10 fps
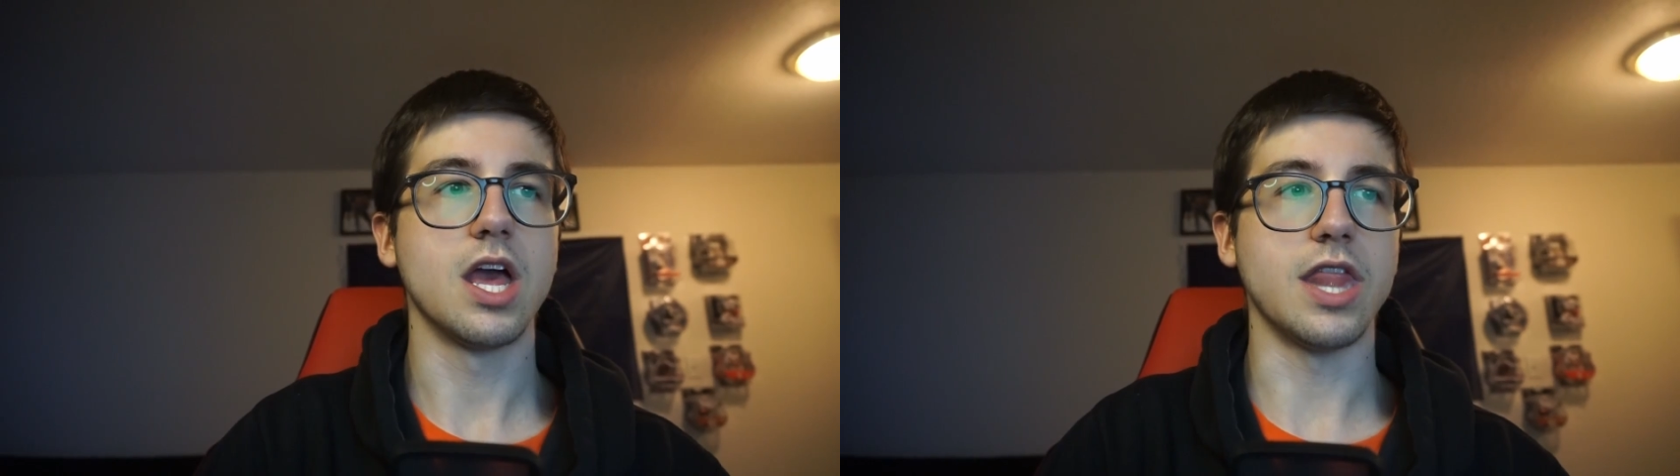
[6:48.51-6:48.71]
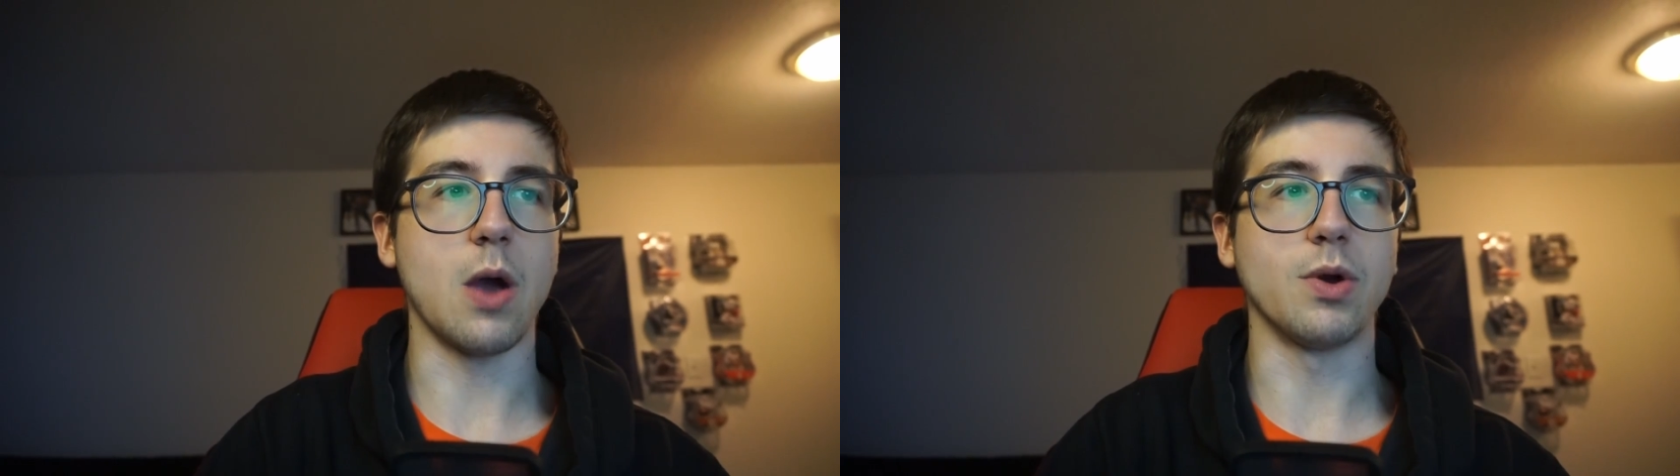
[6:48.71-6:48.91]

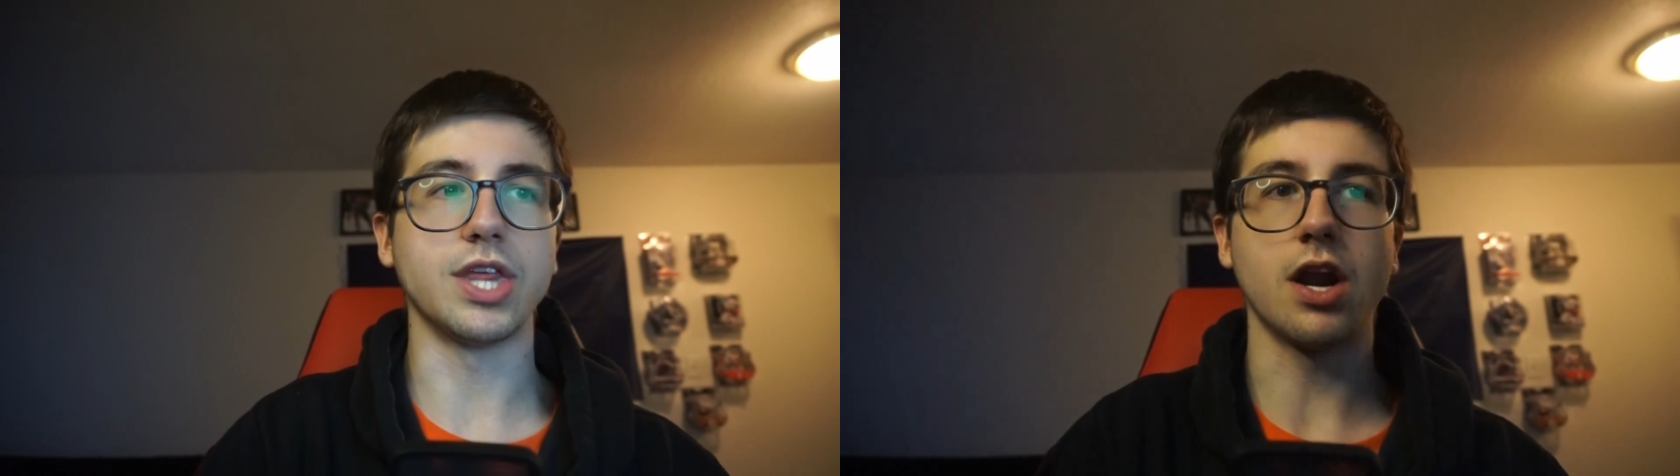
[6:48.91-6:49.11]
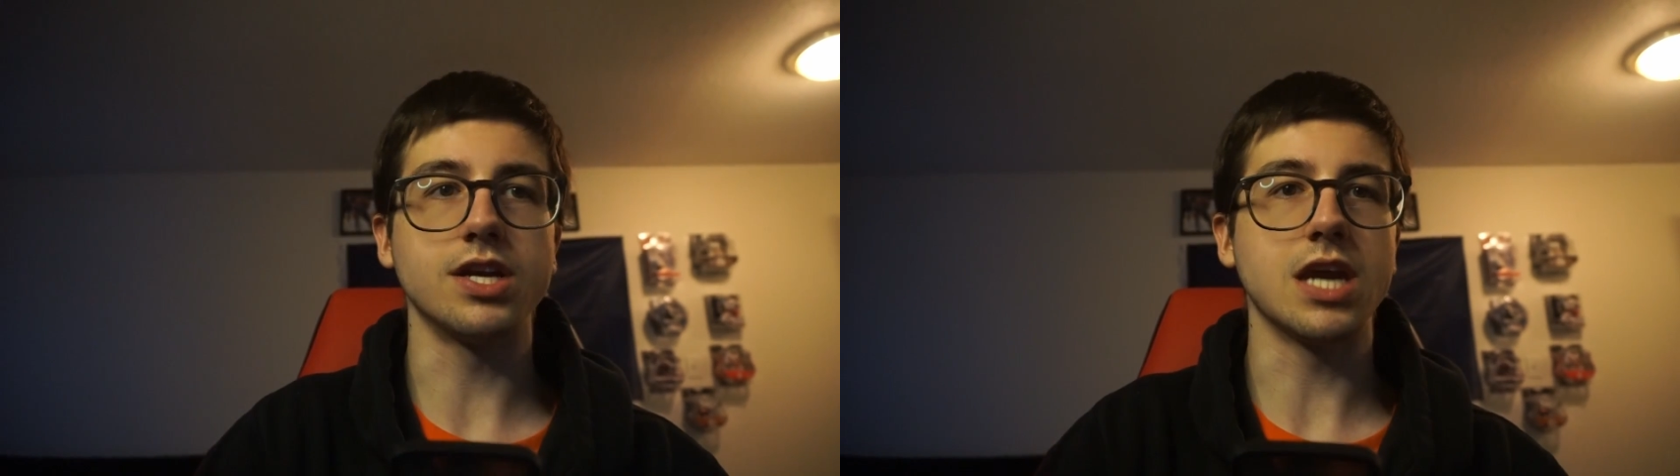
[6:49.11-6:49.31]
that
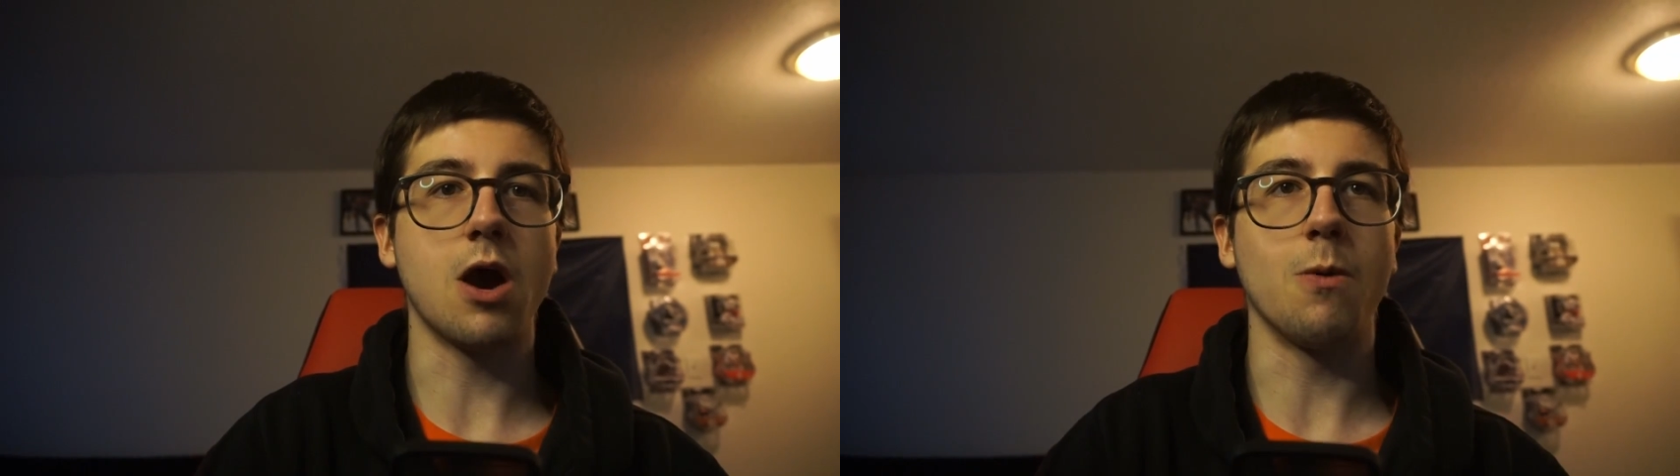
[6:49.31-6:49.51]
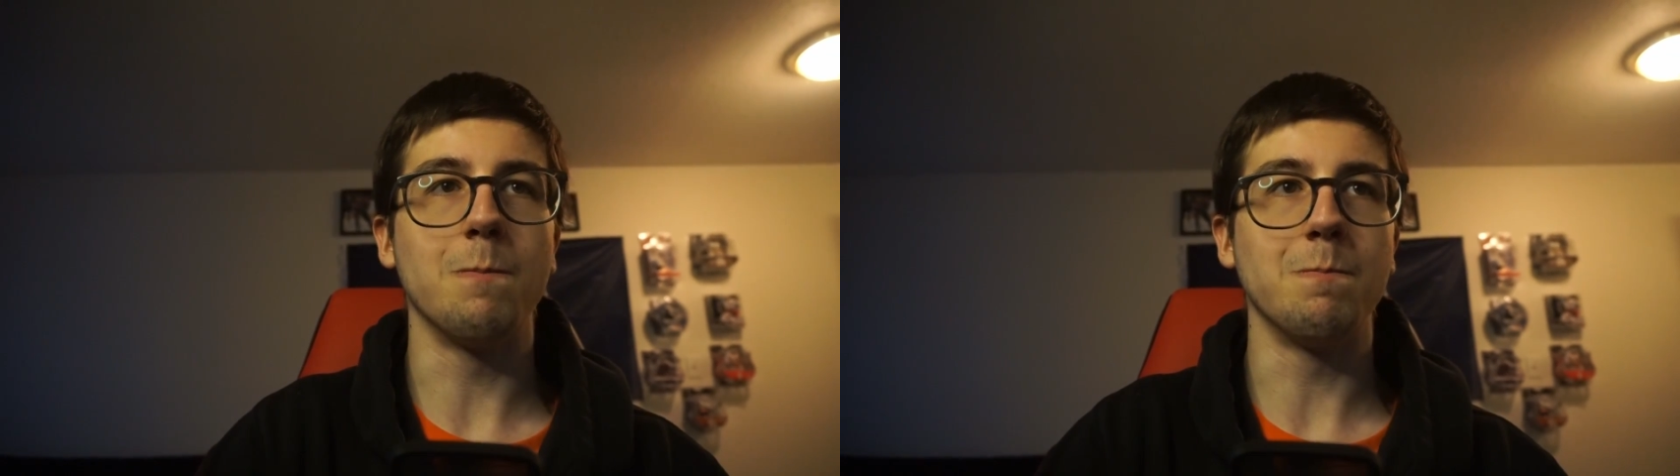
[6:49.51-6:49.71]
without a
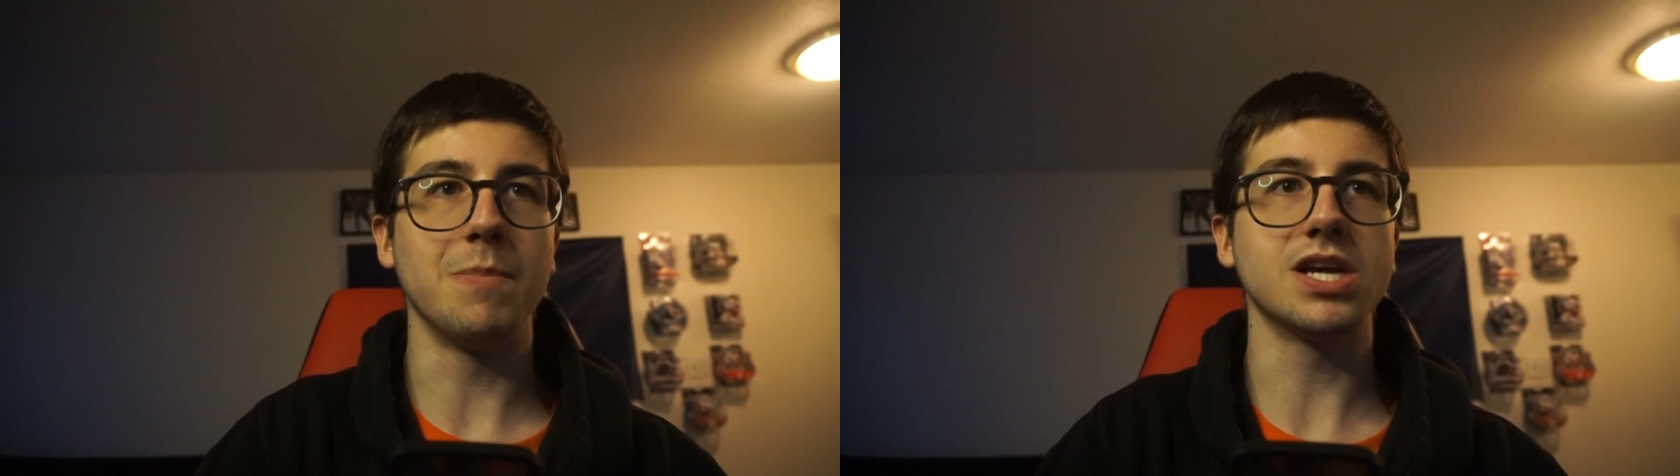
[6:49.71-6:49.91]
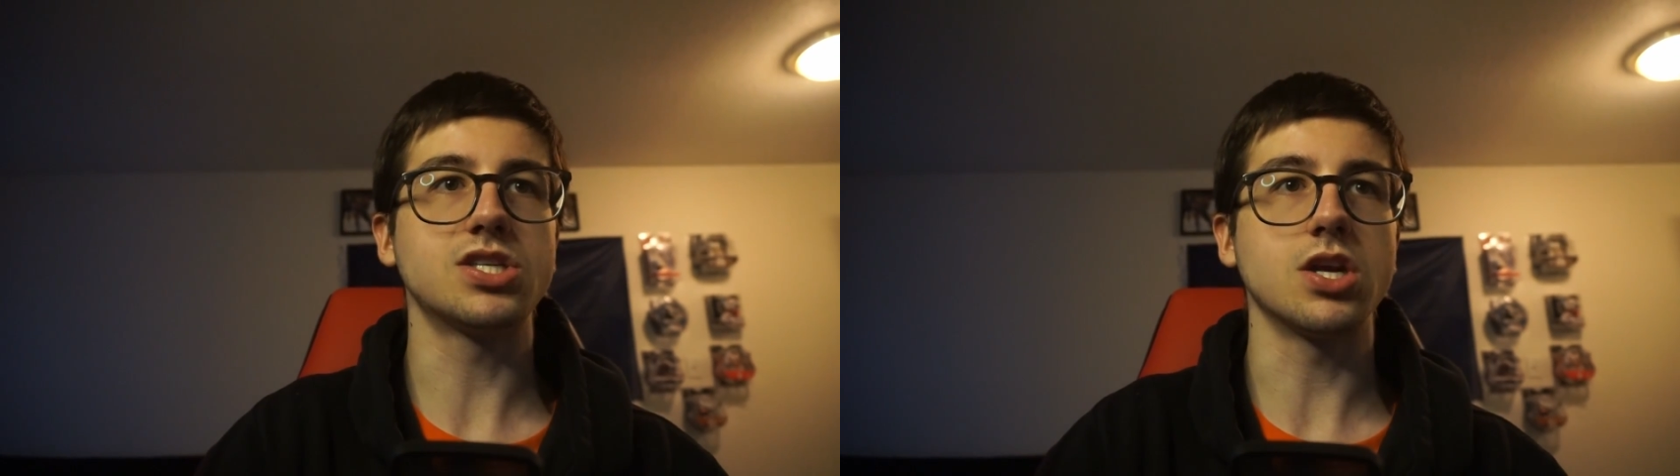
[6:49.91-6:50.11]
doubt
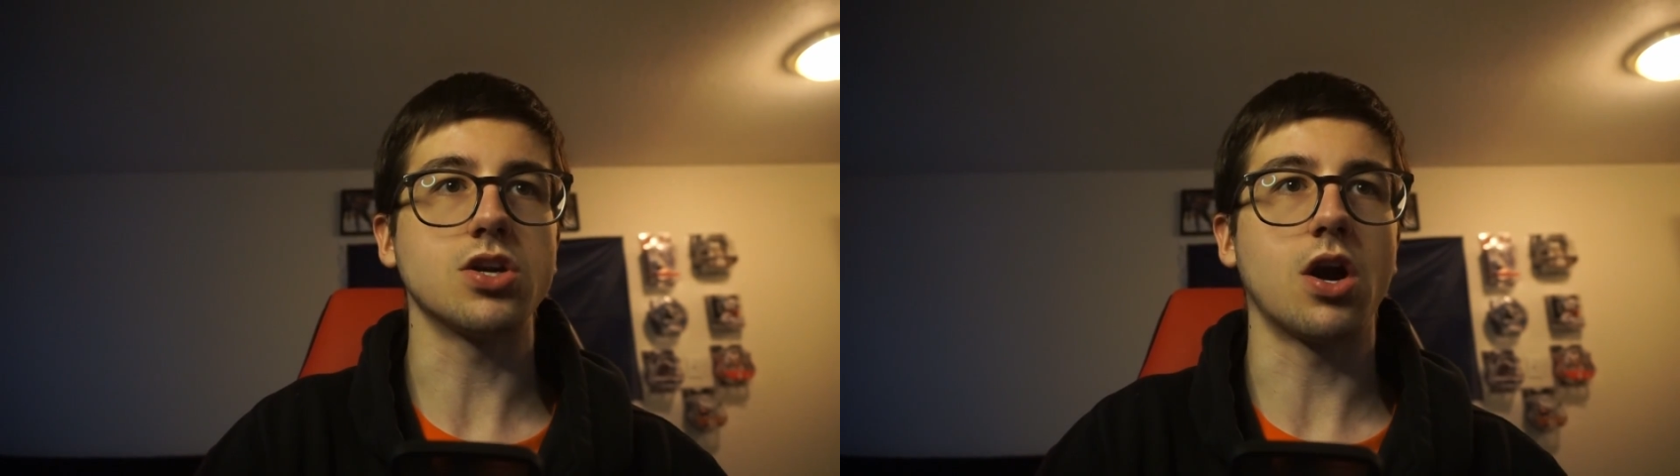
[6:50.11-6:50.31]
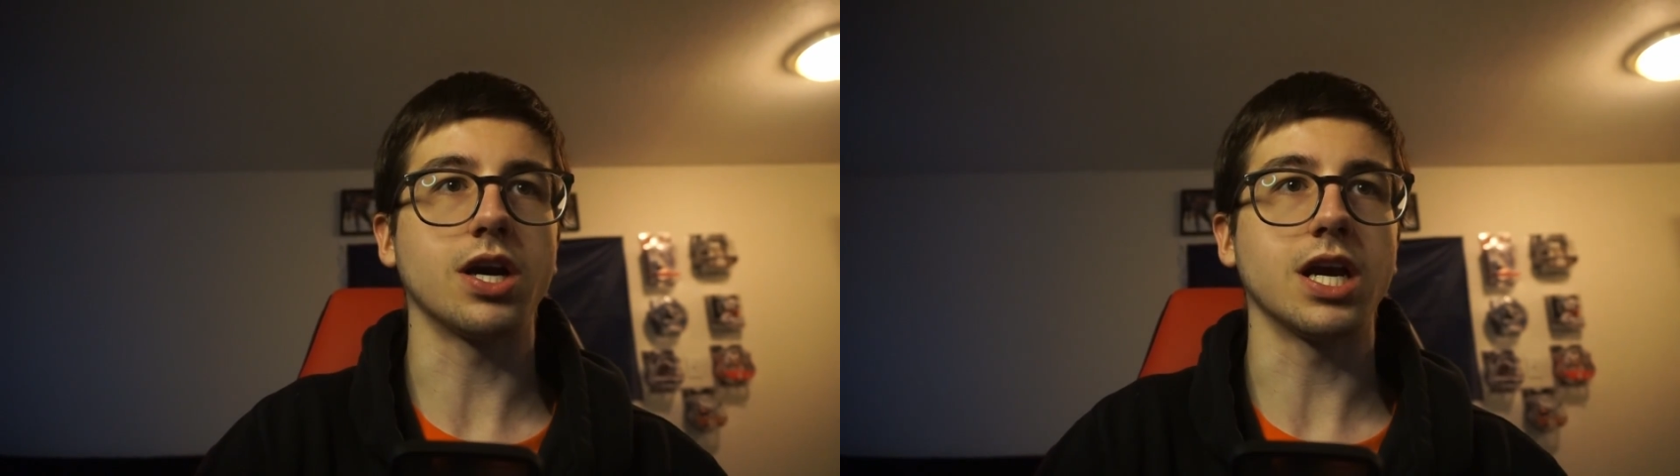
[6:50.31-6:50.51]
missed the
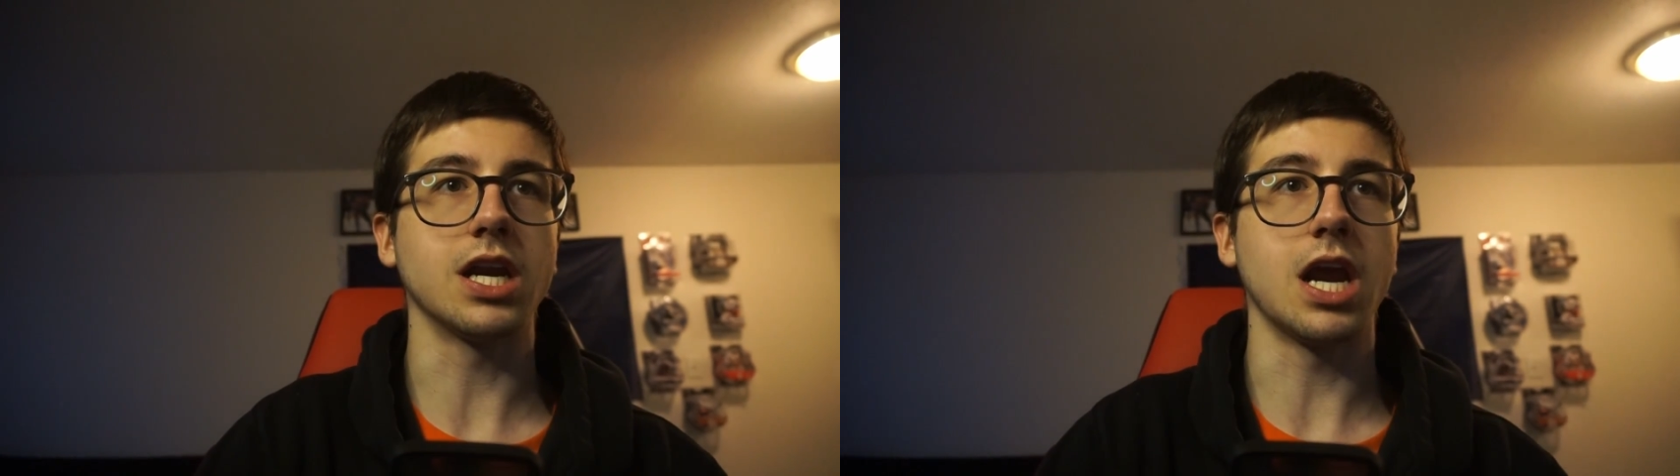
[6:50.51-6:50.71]
target and,